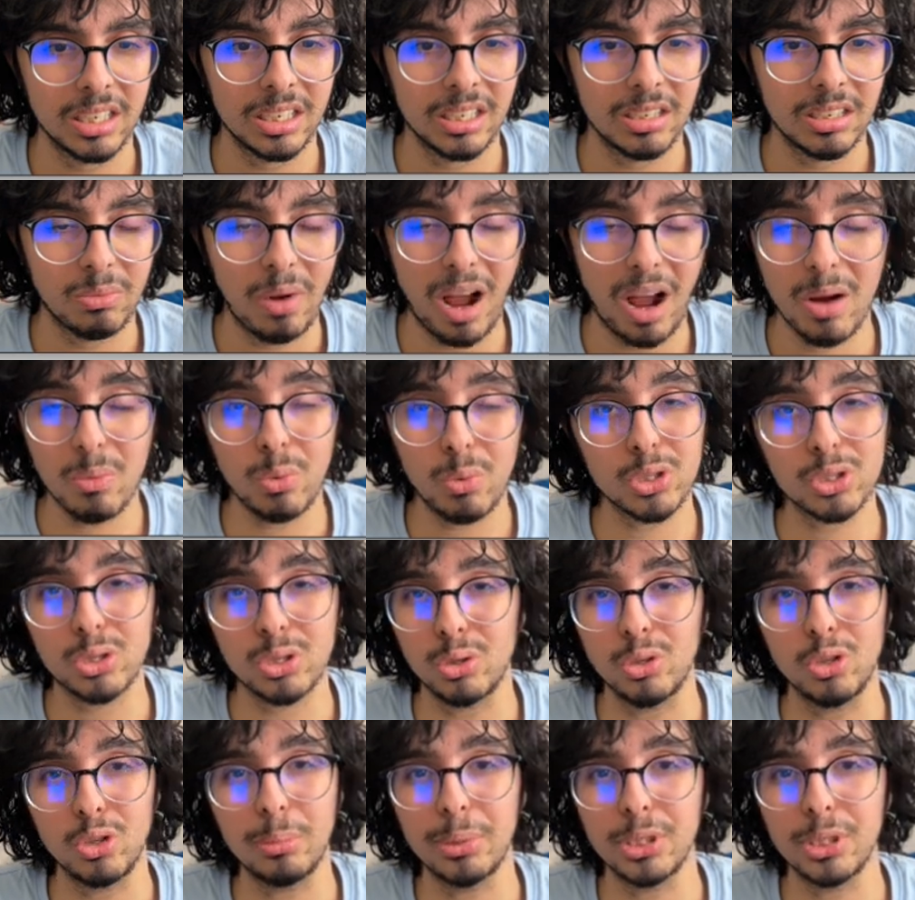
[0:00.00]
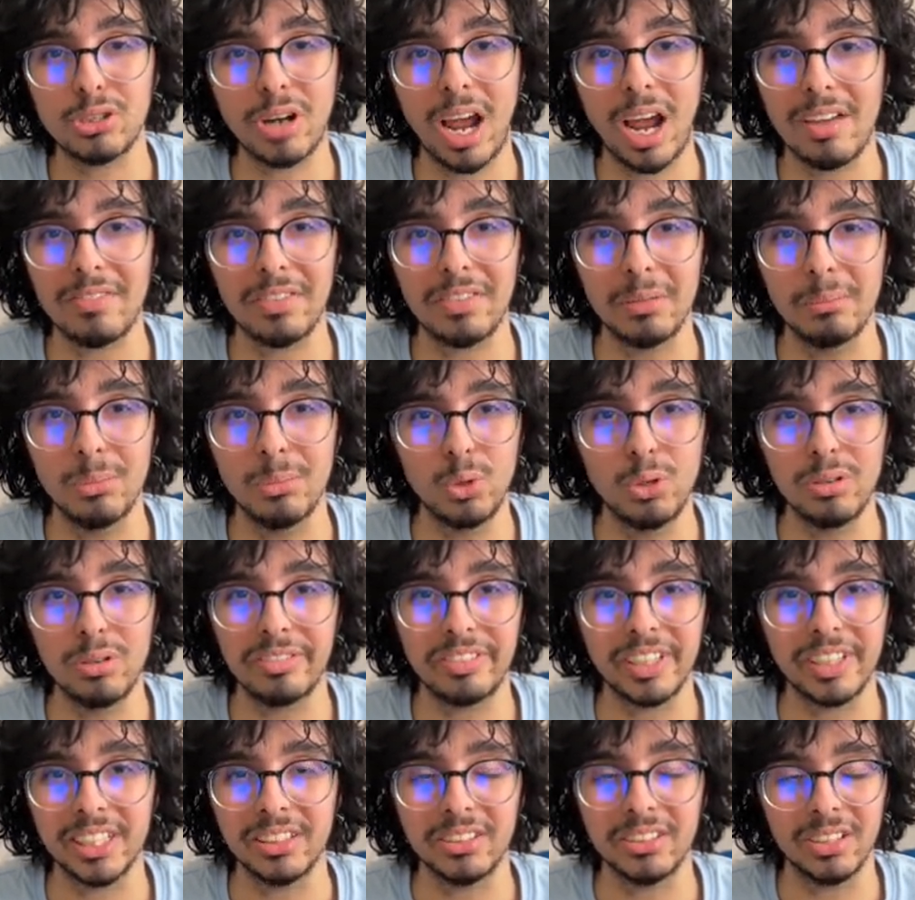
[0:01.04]
Why was the Uber driver
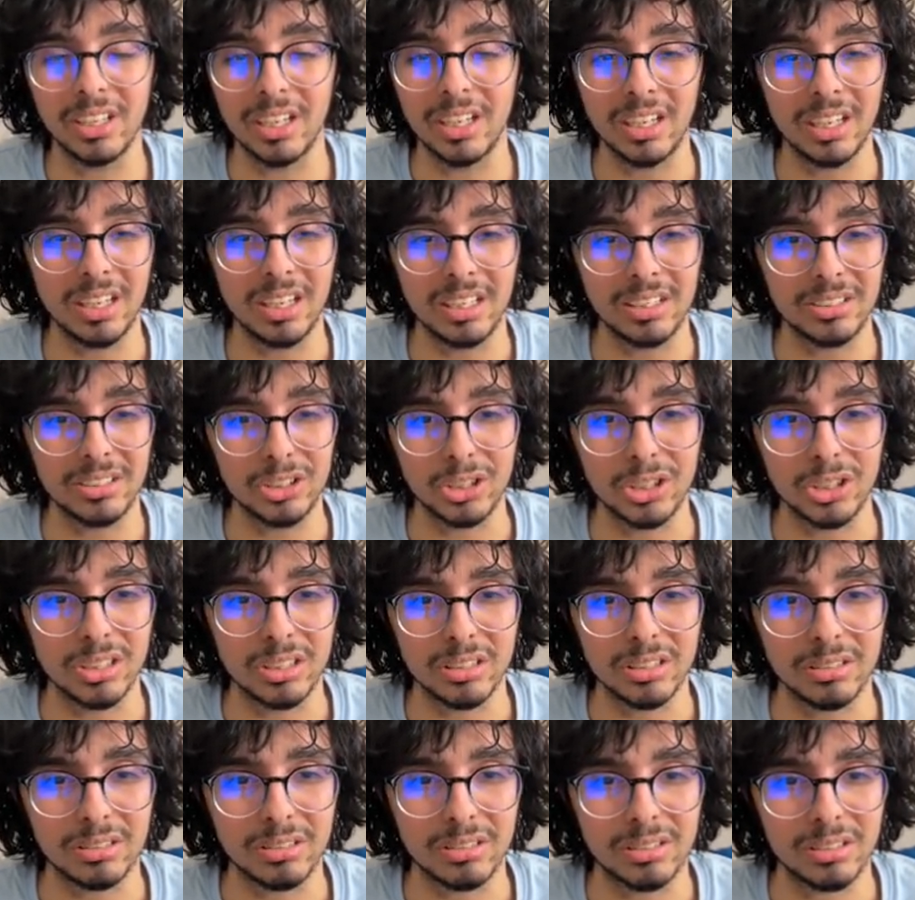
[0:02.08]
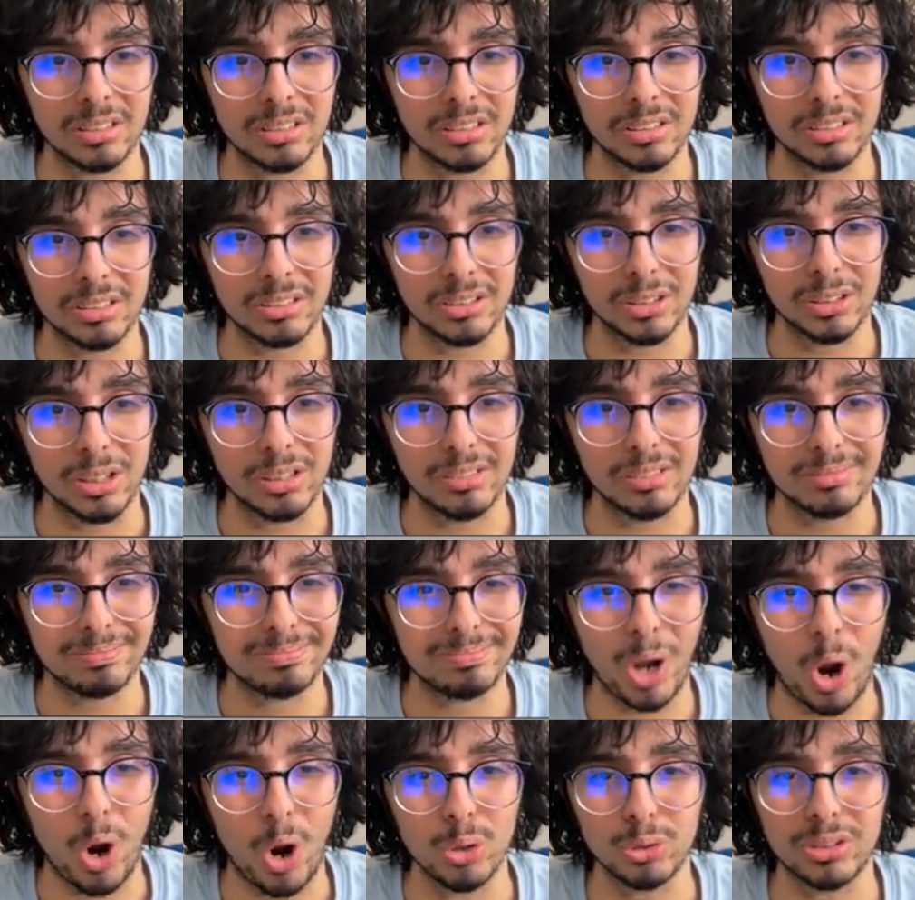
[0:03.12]
moving the
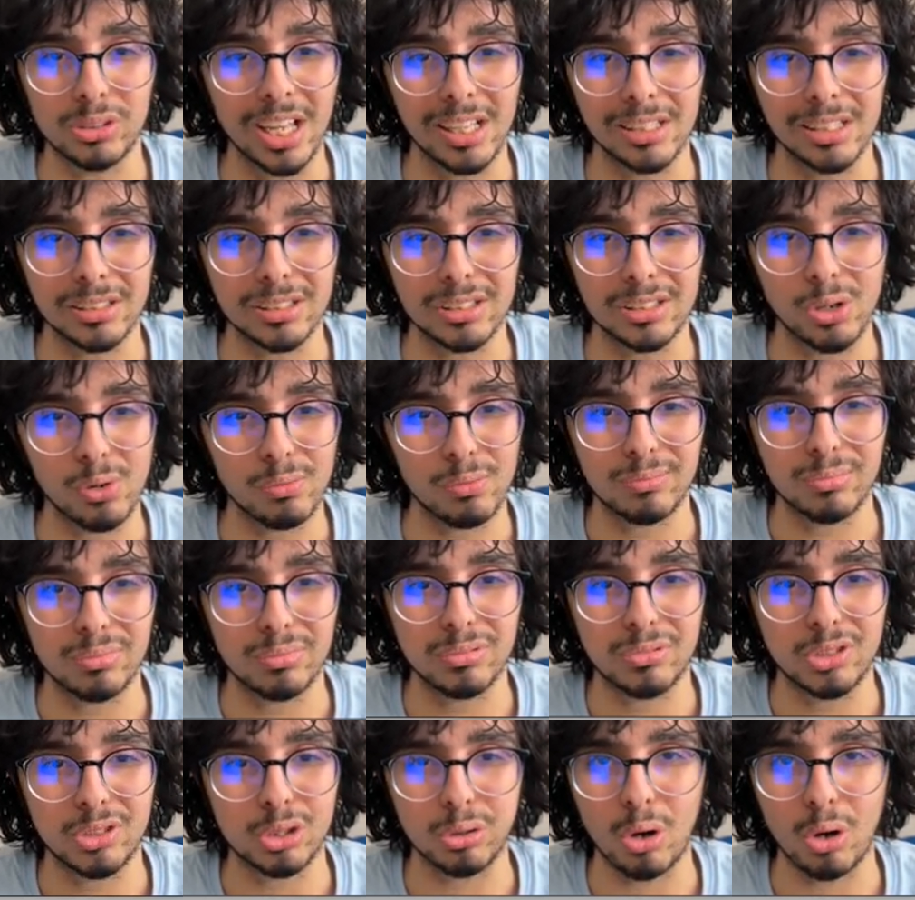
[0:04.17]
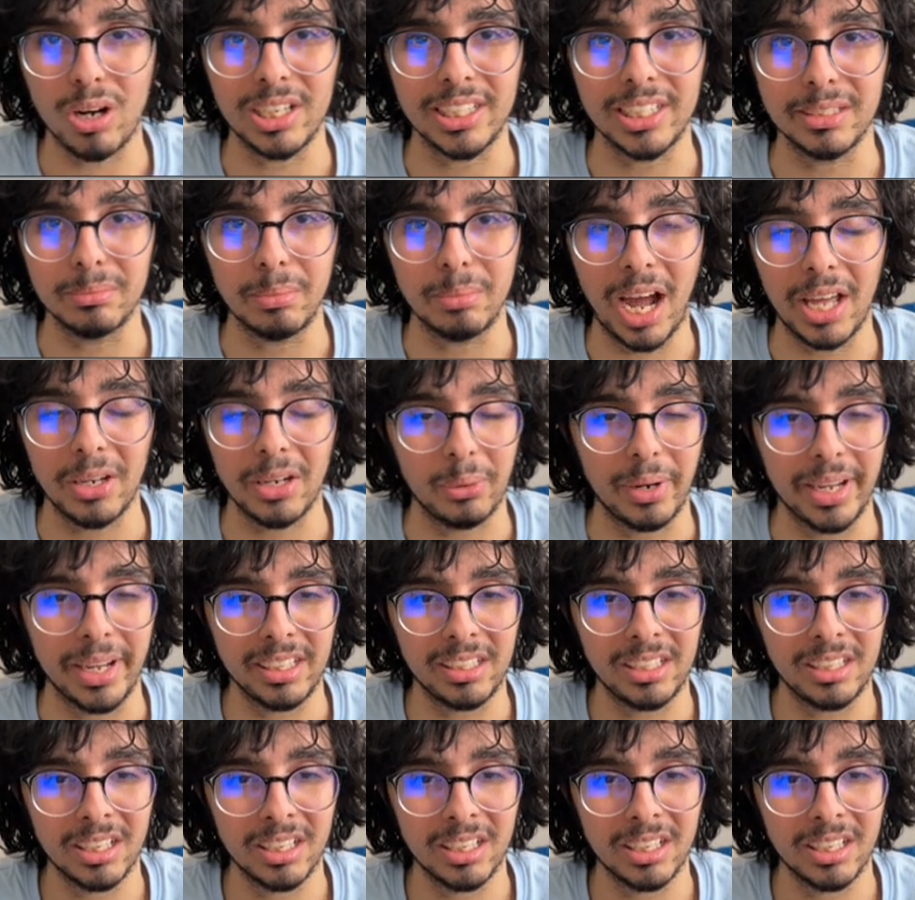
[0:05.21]
hotel's trolley, by the way?